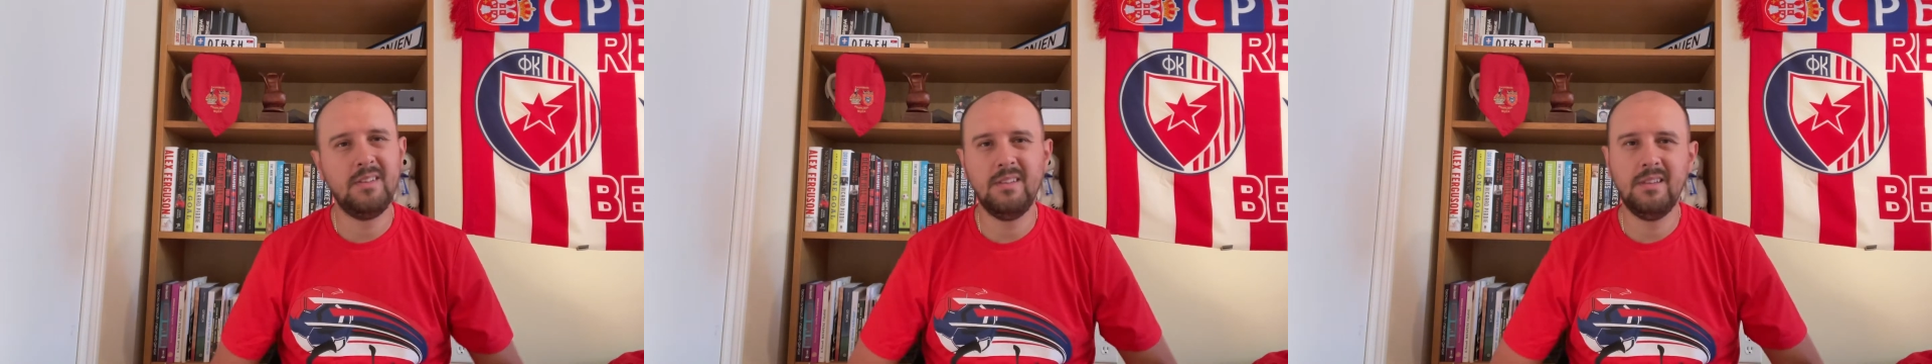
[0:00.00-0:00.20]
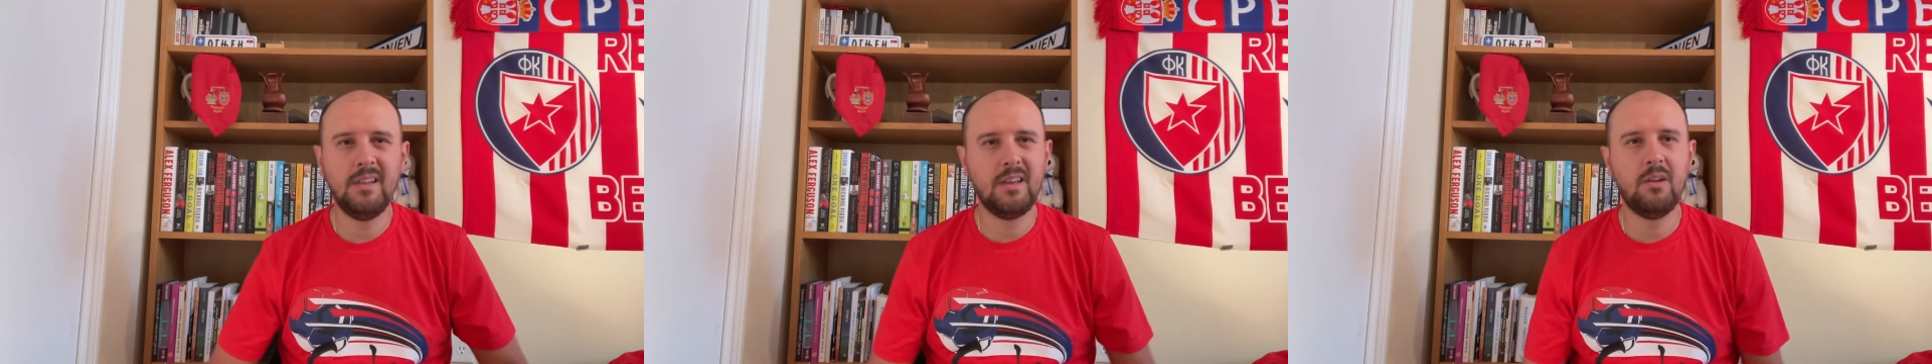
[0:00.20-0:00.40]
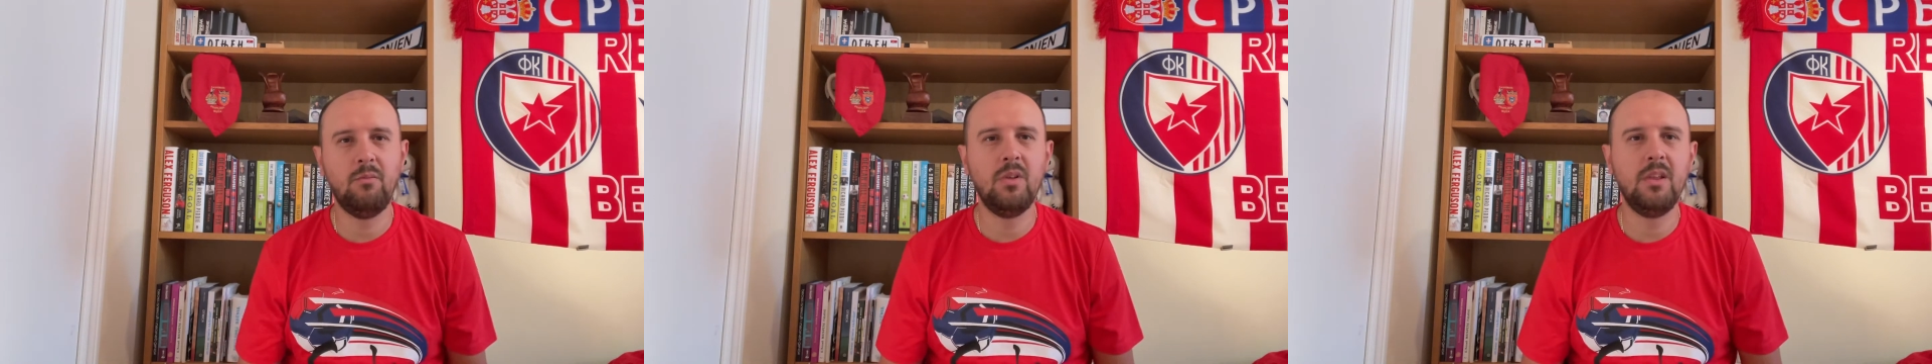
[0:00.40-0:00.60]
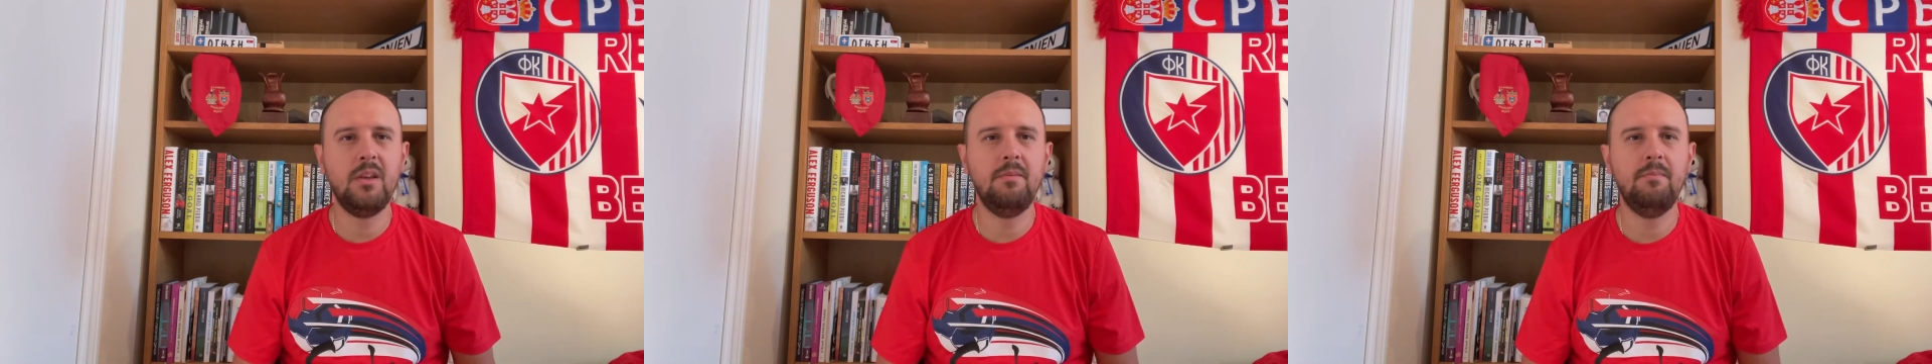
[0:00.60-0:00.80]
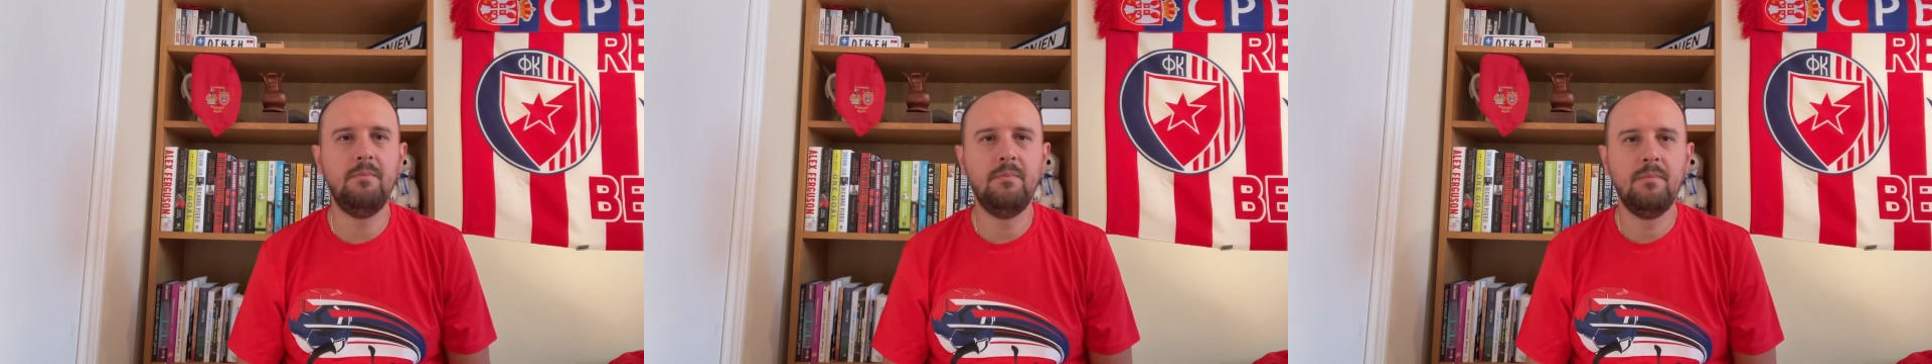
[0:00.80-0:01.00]
it can
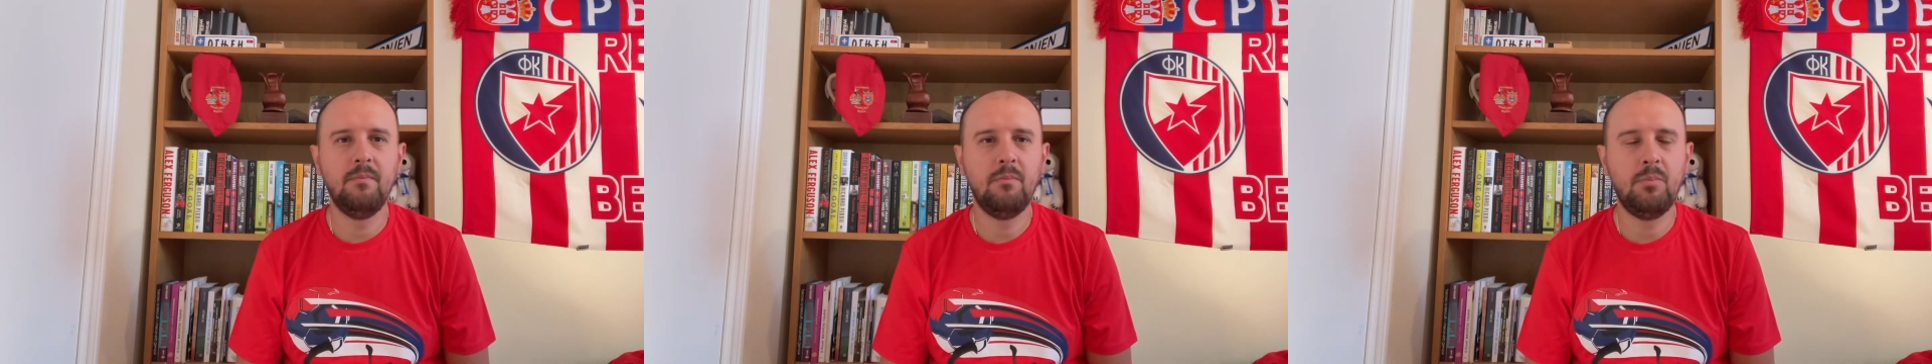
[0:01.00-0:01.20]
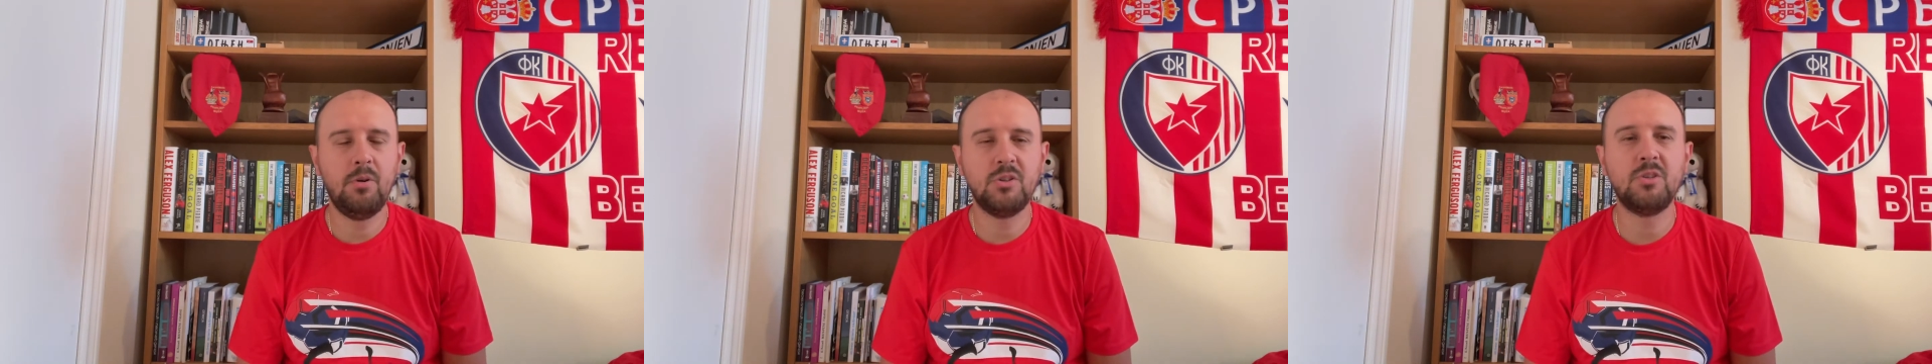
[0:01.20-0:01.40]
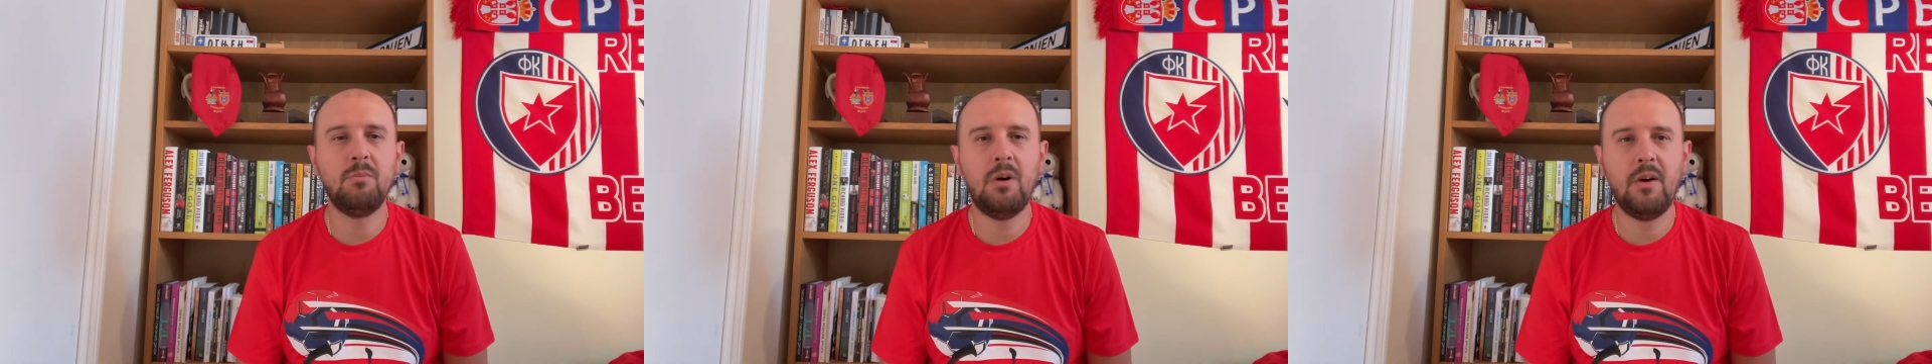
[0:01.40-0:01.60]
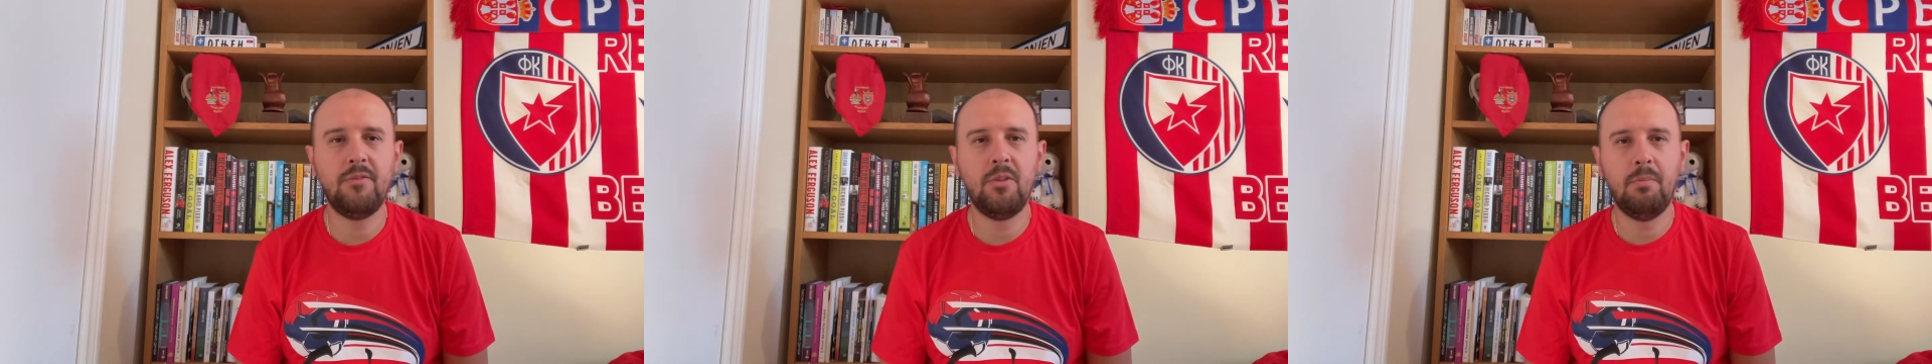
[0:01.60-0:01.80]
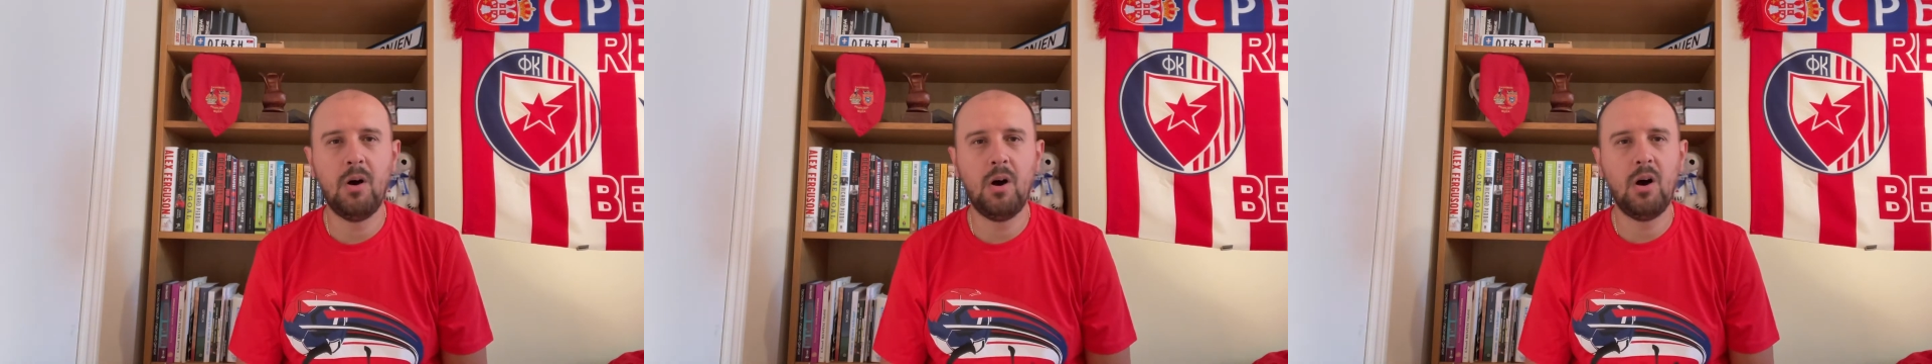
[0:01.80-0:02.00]
really push him off
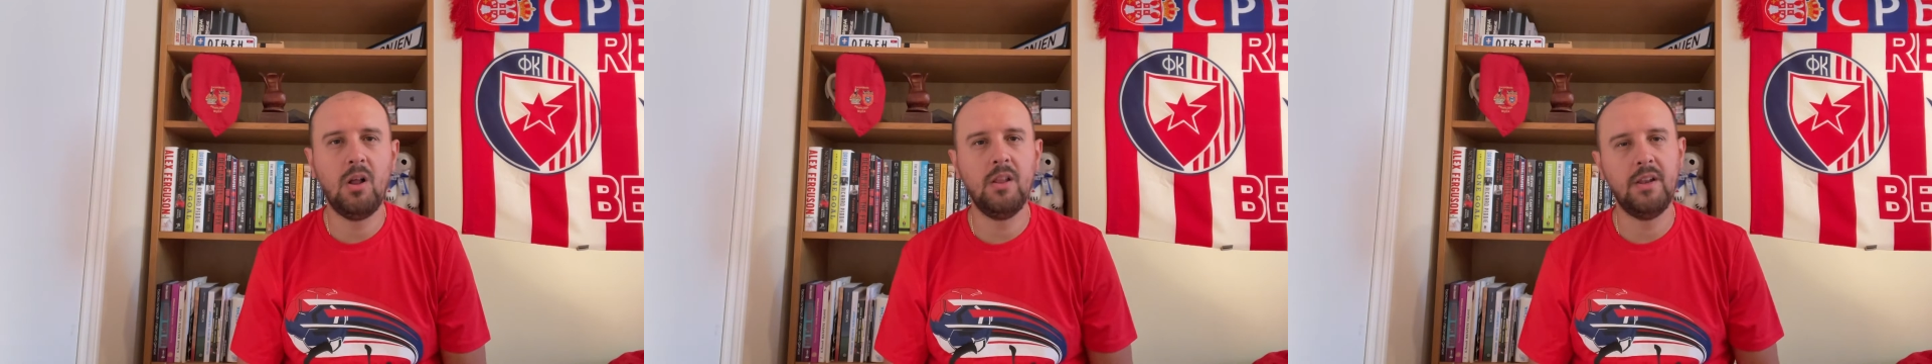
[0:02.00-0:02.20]
the ball